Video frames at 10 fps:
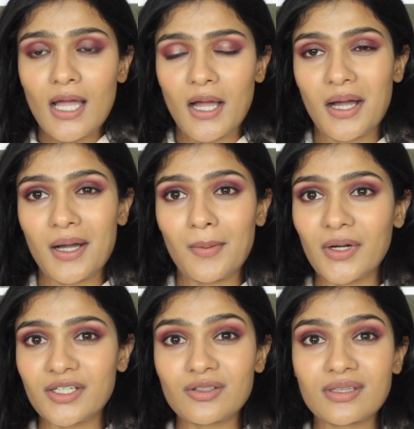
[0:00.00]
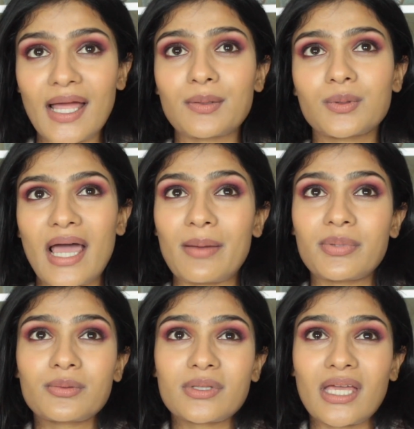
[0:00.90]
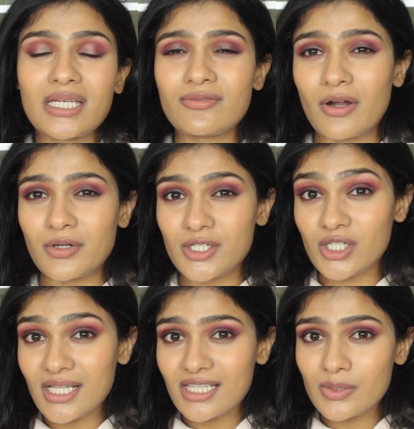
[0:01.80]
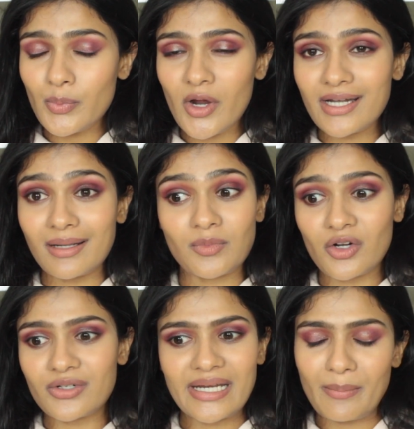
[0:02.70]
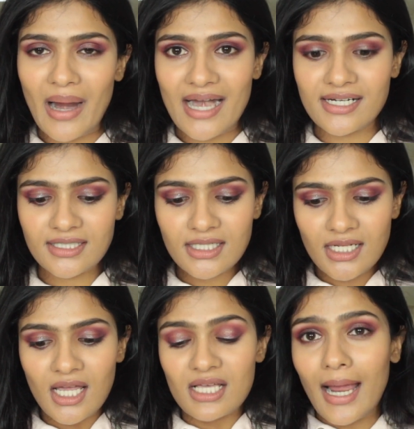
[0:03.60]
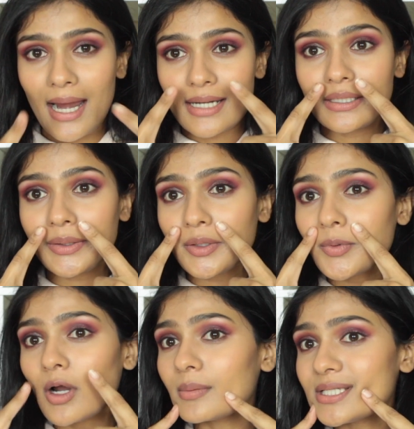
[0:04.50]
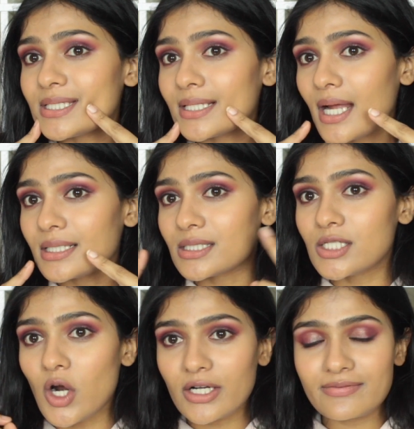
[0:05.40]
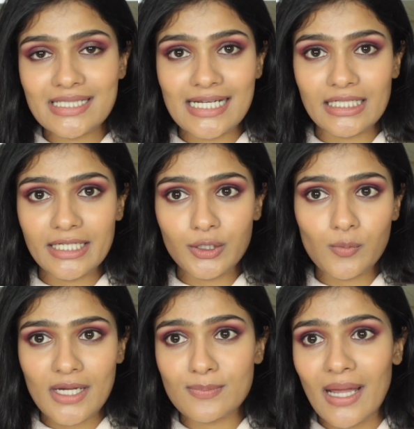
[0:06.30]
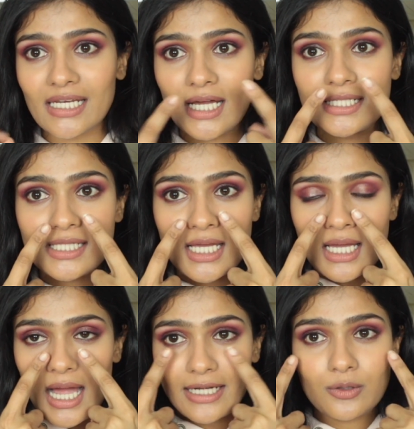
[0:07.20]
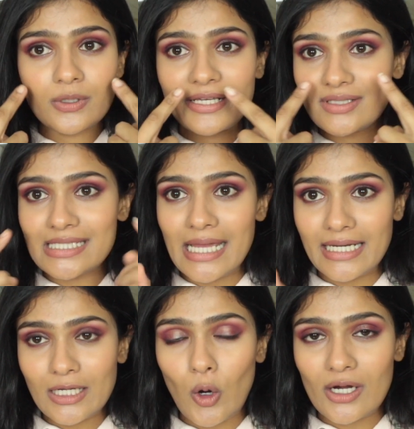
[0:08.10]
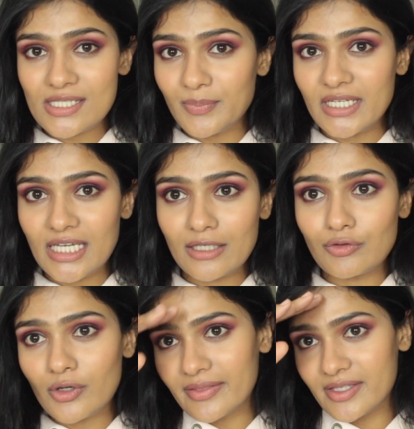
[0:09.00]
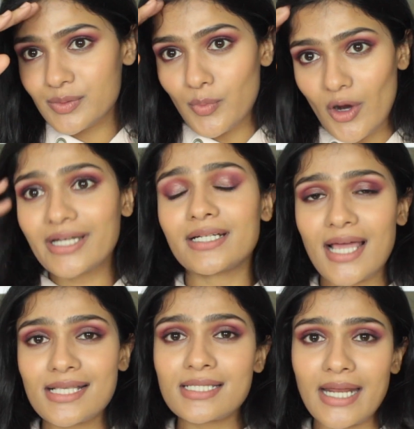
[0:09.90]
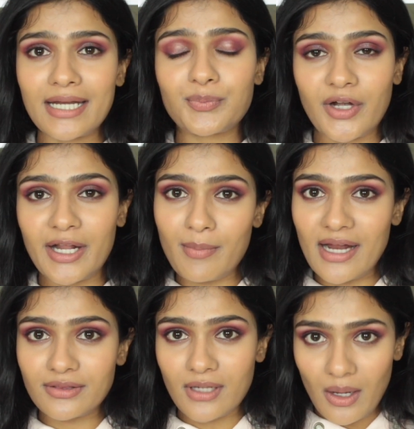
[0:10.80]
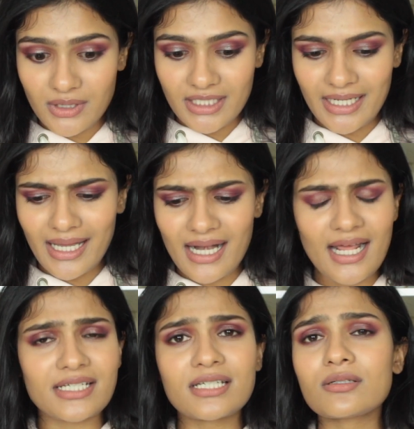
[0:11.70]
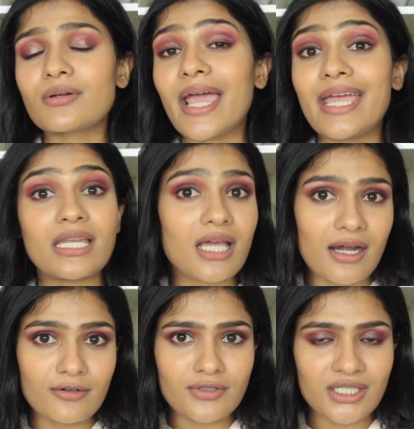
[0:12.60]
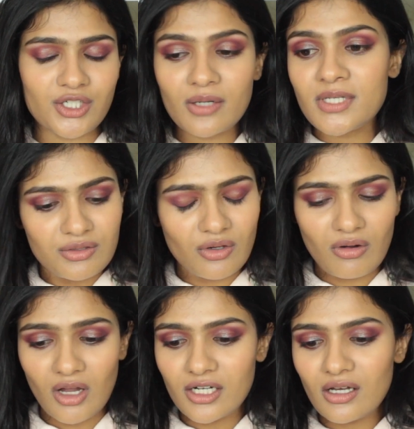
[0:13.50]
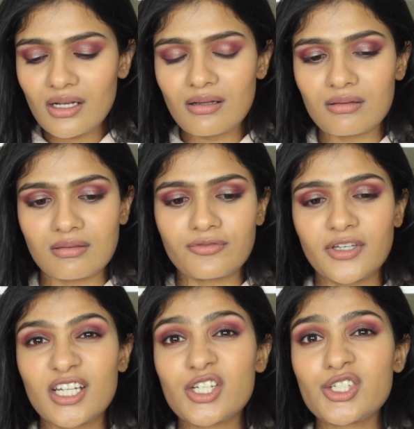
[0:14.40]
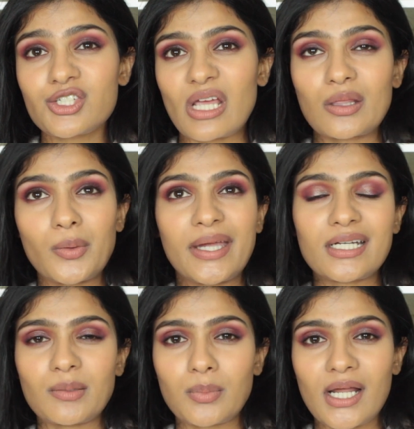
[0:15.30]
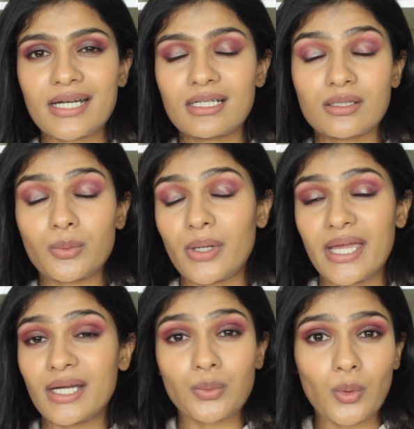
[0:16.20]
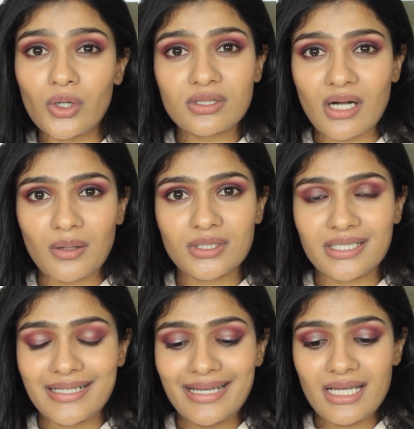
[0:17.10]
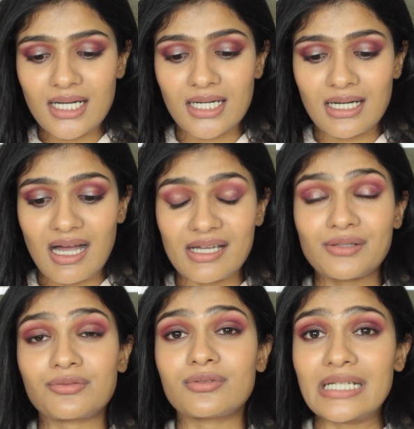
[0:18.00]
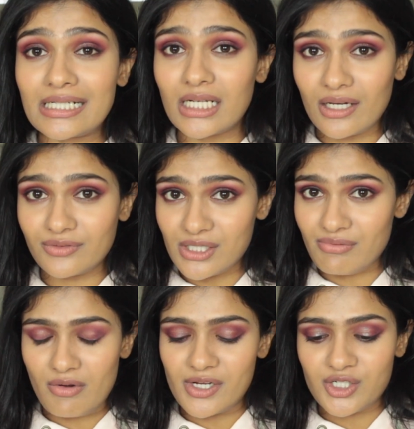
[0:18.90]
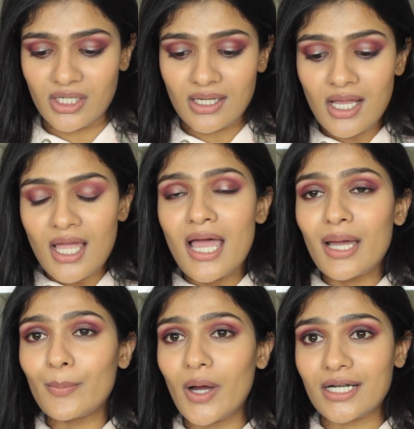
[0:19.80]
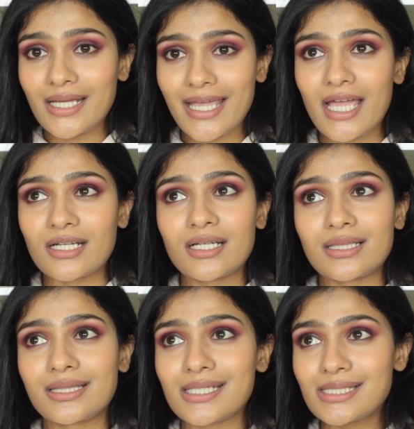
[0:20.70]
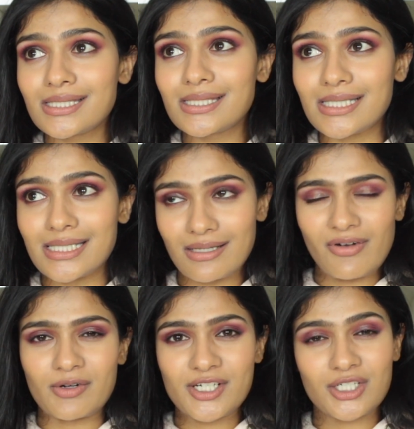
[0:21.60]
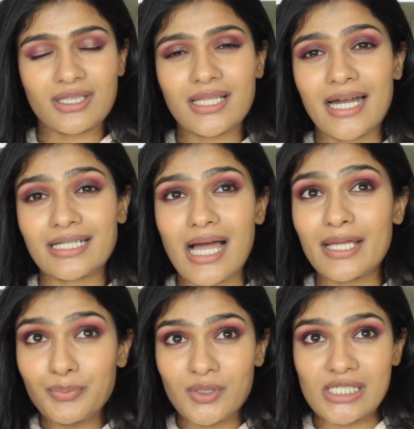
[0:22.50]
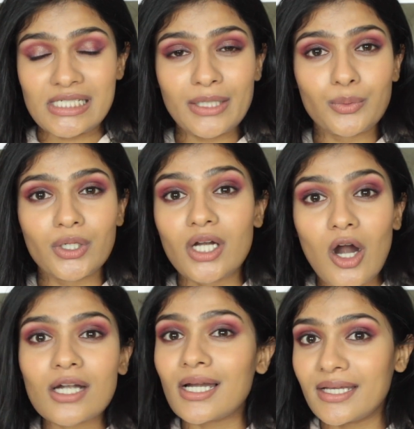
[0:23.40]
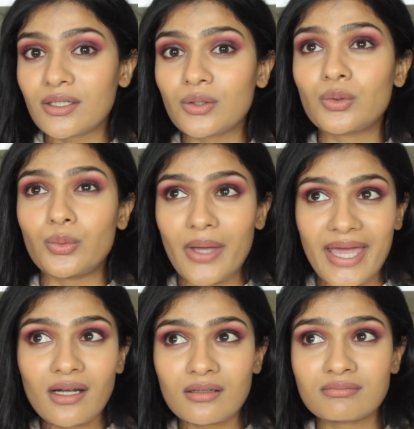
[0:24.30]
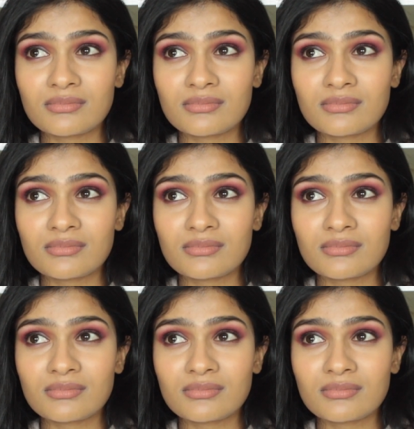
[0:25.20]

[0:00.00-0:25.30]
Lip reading: But that would happen with any foundation at this point. I'm not really mad at it. And you can probably see that it's not even settling into my smile lines. I don't even see any oil speaking through at this point. It has stayed pretty matte throughout the day and I didn't do any kind of touch-ups. So all in all, the finish and the way it applied, the way it wore throughout the day, I really love this foundation. But again, this is a foundation that I personally would not like to wear